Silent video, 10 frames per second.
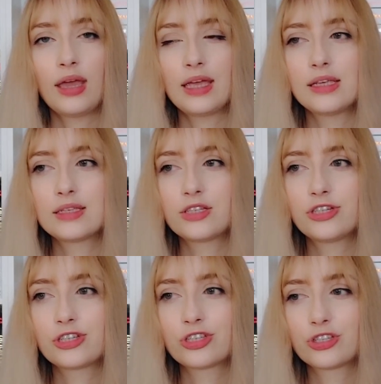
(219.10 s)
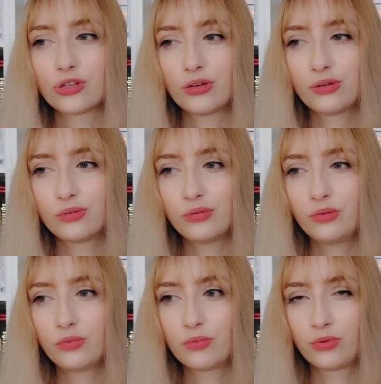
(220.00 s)
is just
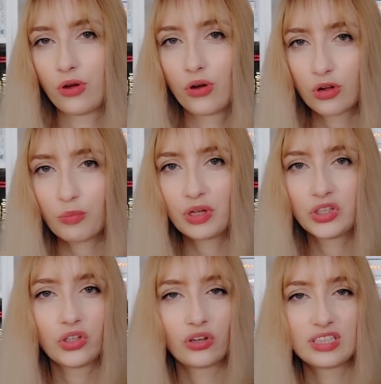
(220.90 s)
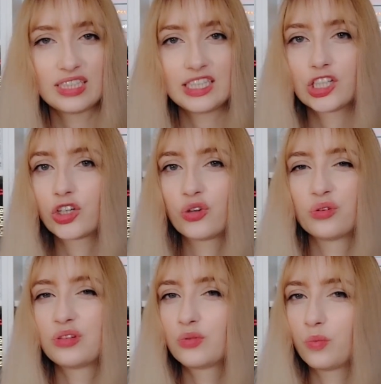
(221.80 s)
so wrong, but not in a
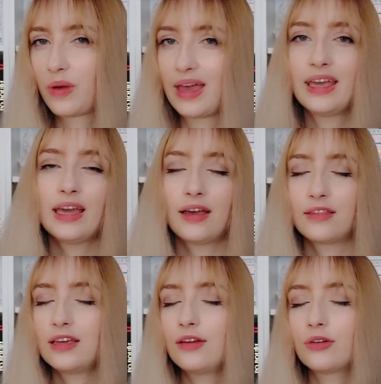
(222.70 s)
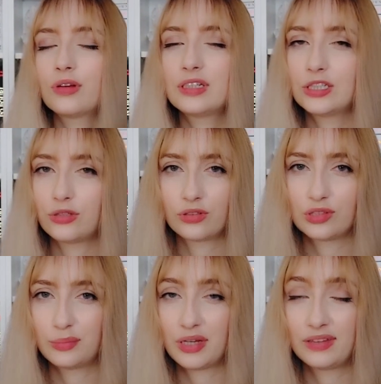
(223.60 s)
good way. I think I already talked
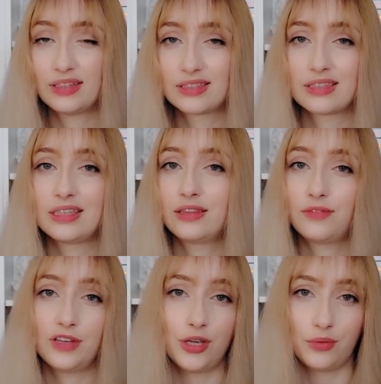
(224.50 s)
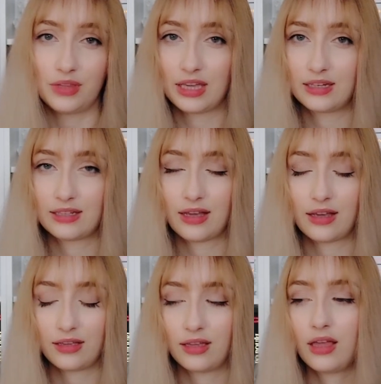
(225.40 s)
about this in the video that
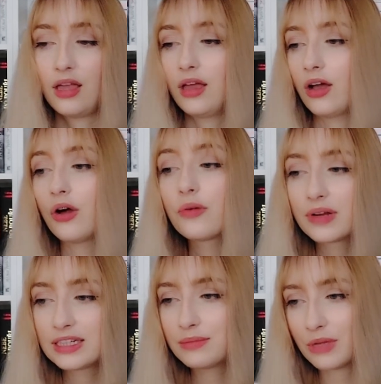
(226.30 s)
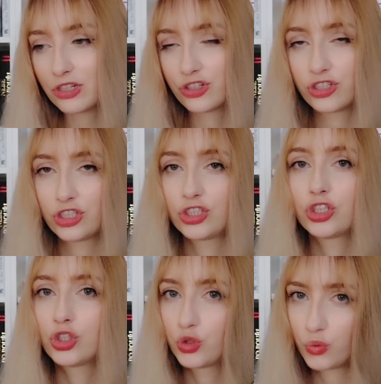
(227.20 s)
I already
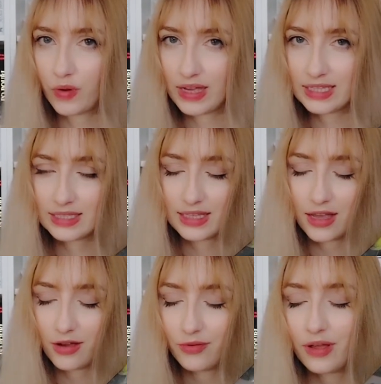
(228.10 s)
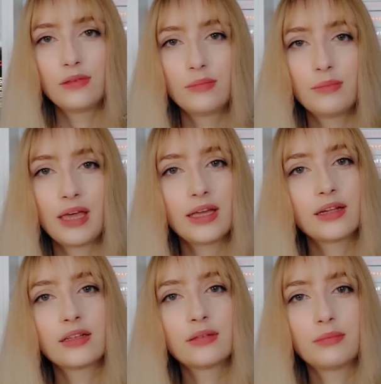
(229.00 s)
mentioned twice now. The
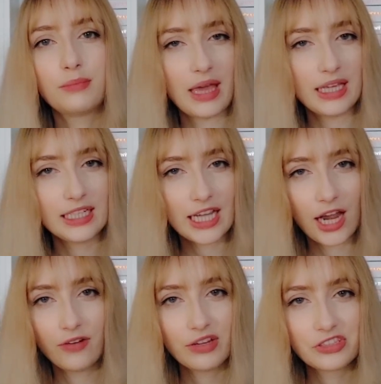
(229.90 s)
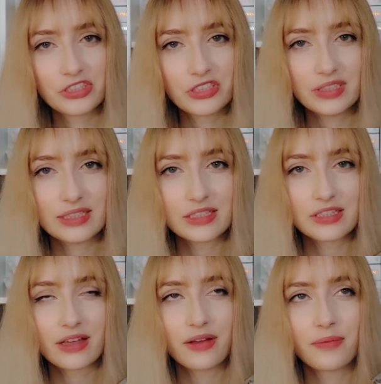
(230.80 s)
male main character is
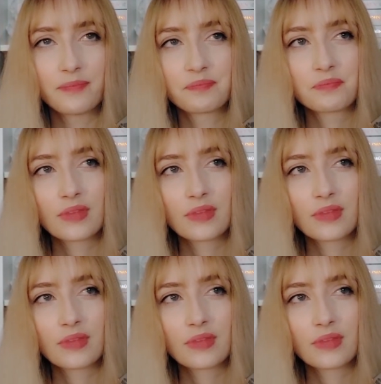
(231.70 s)
a